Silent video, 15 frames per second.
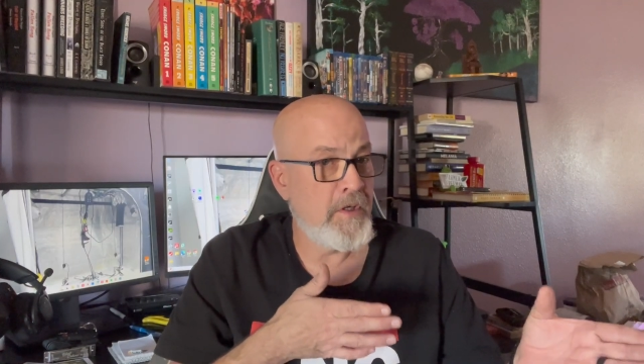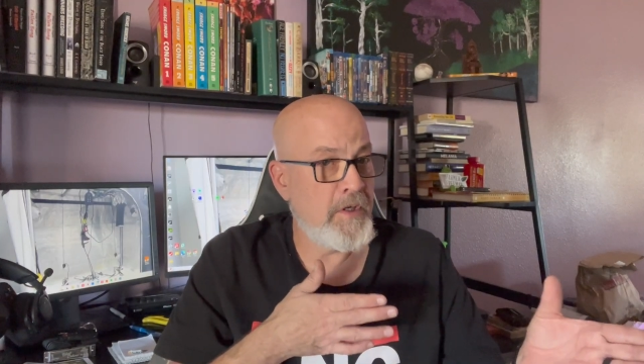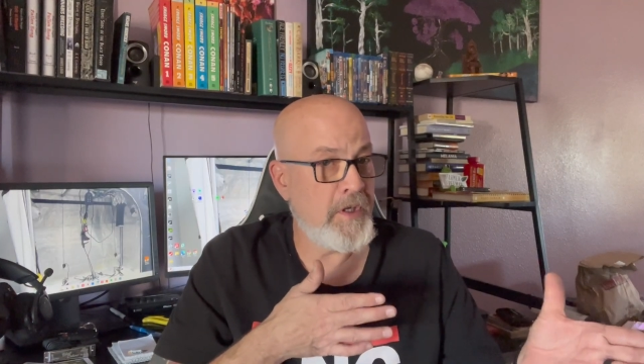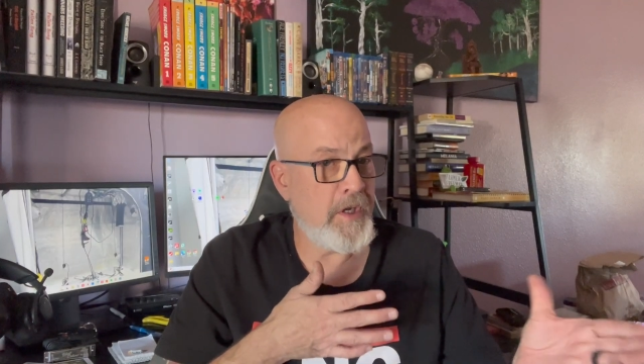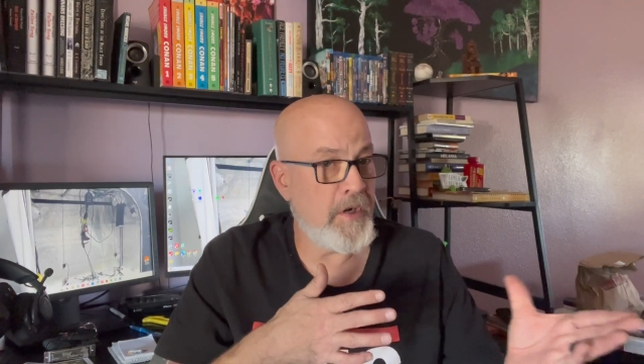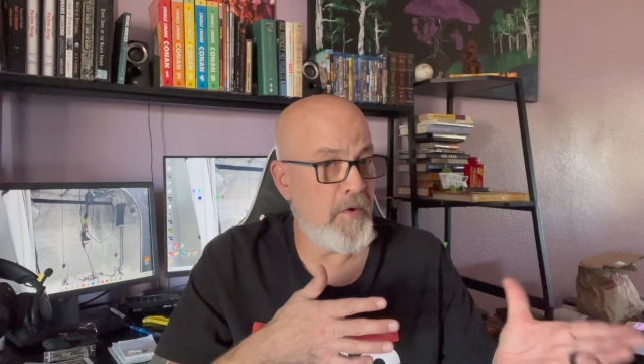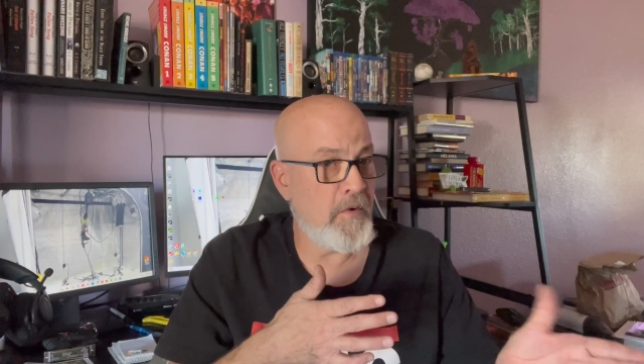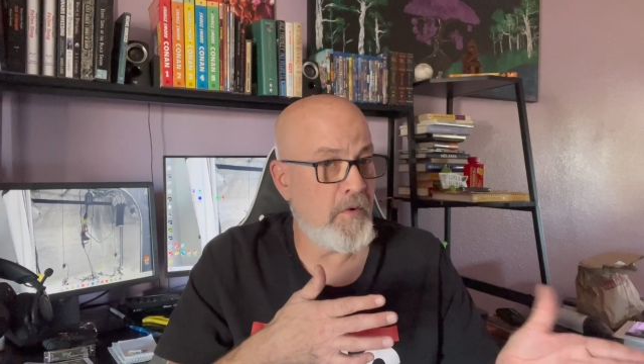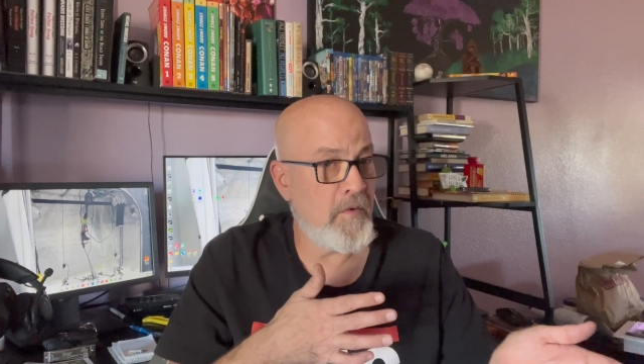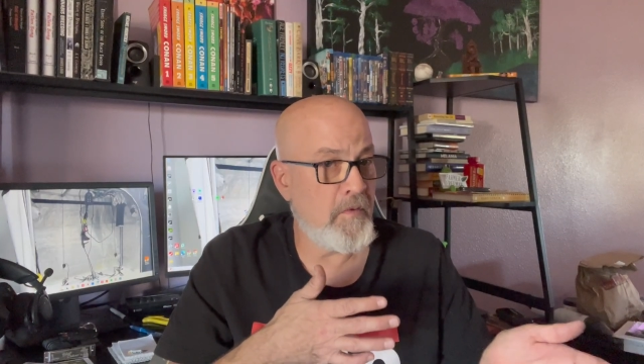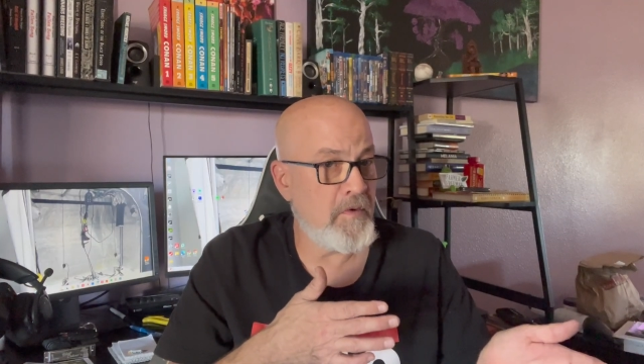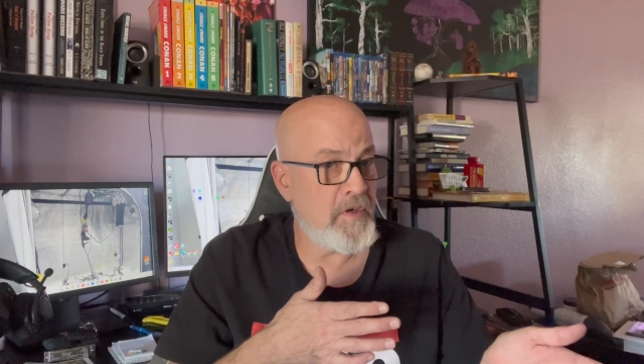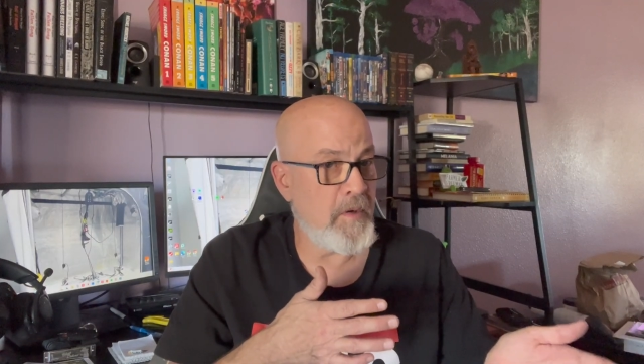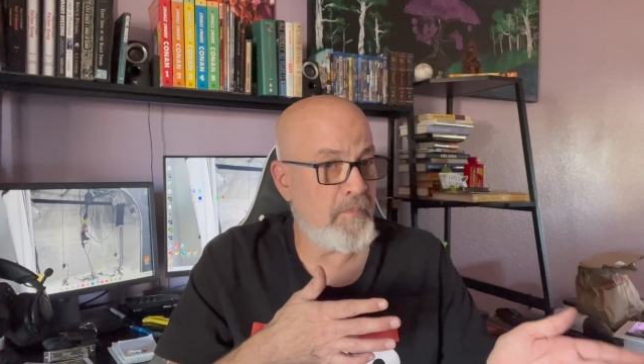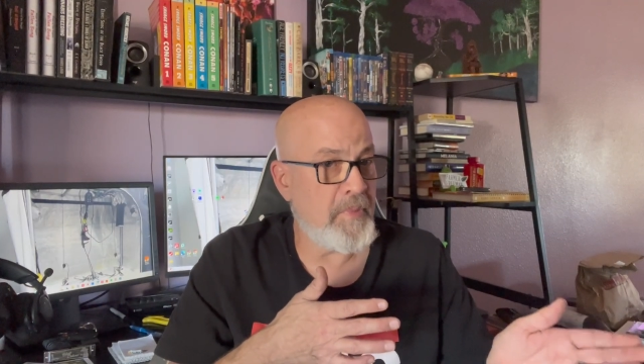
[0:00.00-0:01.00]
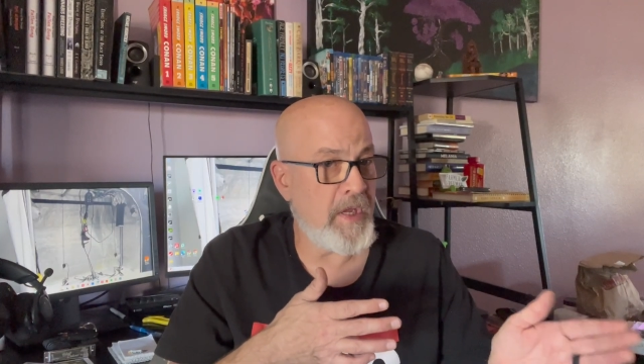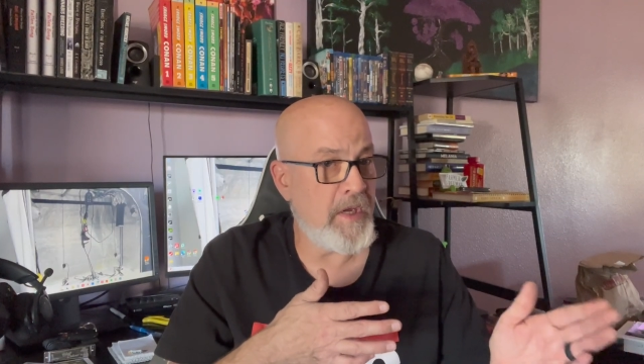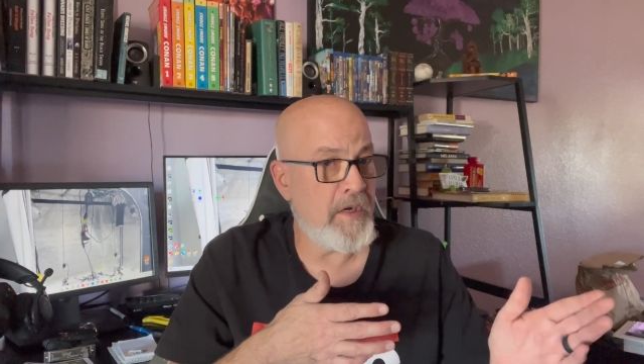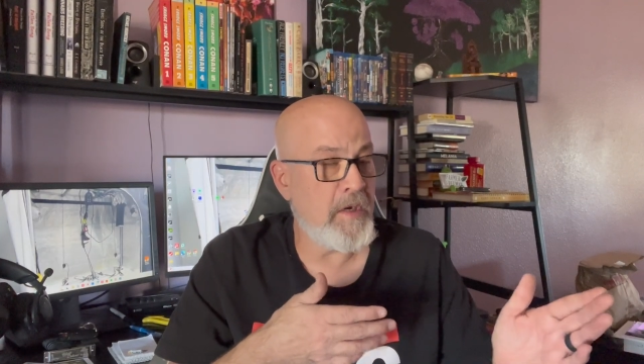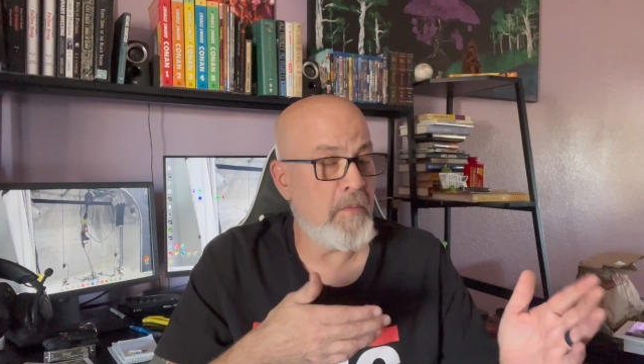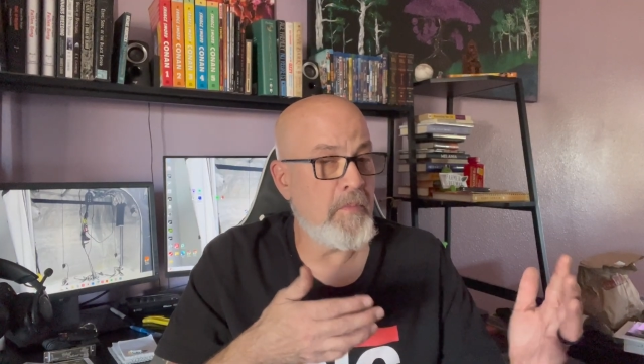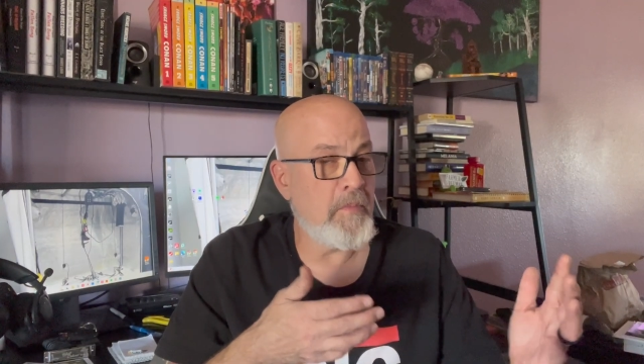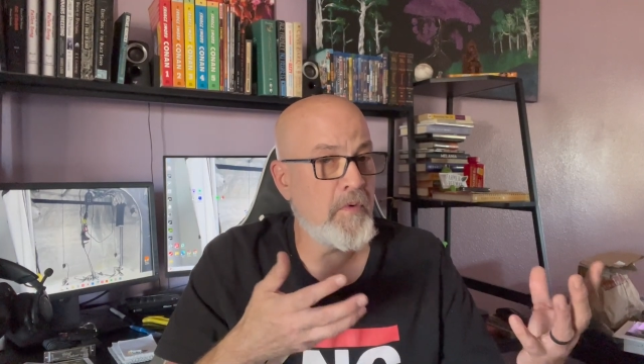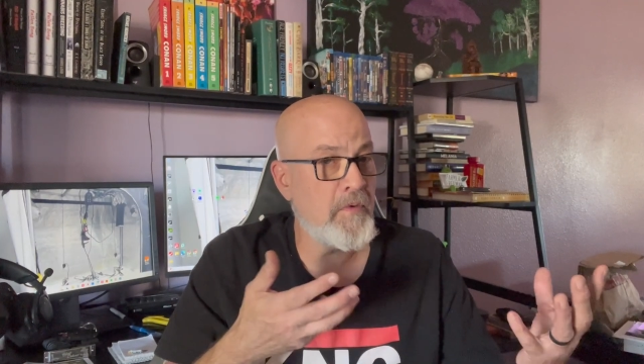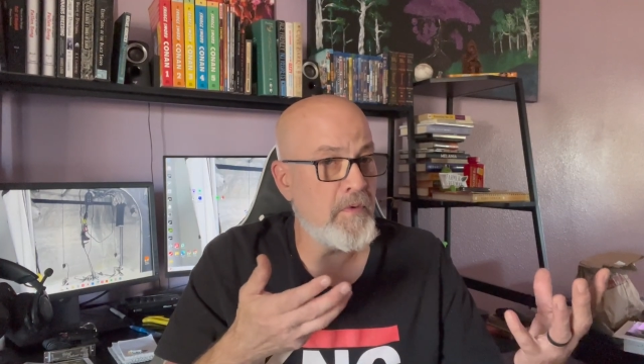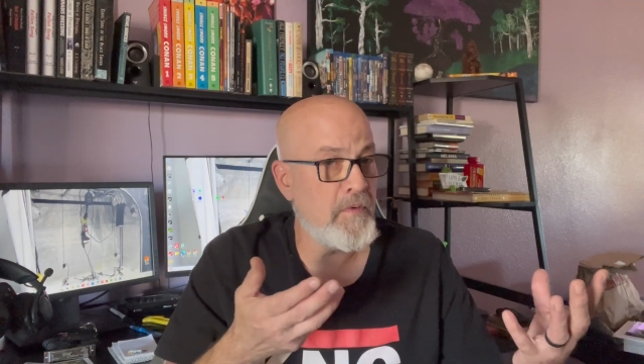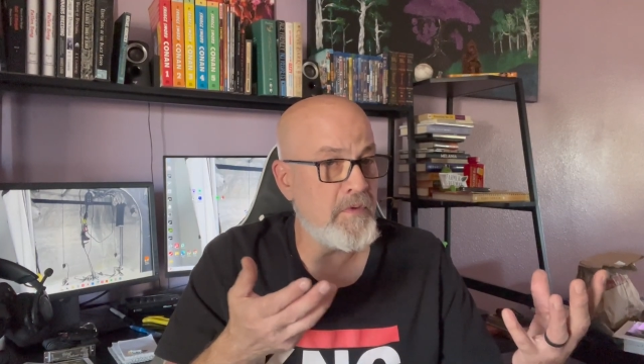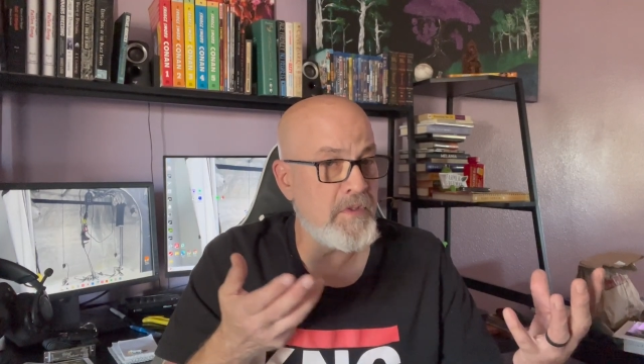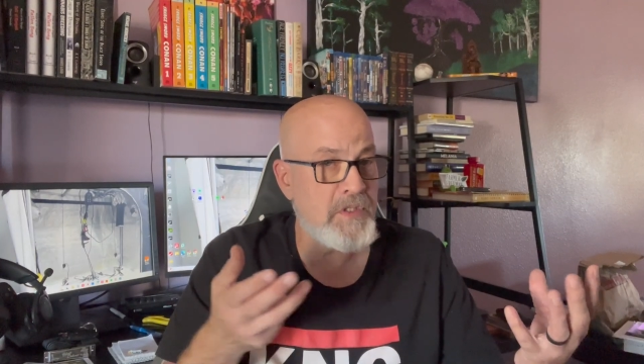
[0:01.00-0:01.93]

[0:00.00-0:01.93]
you know, dependable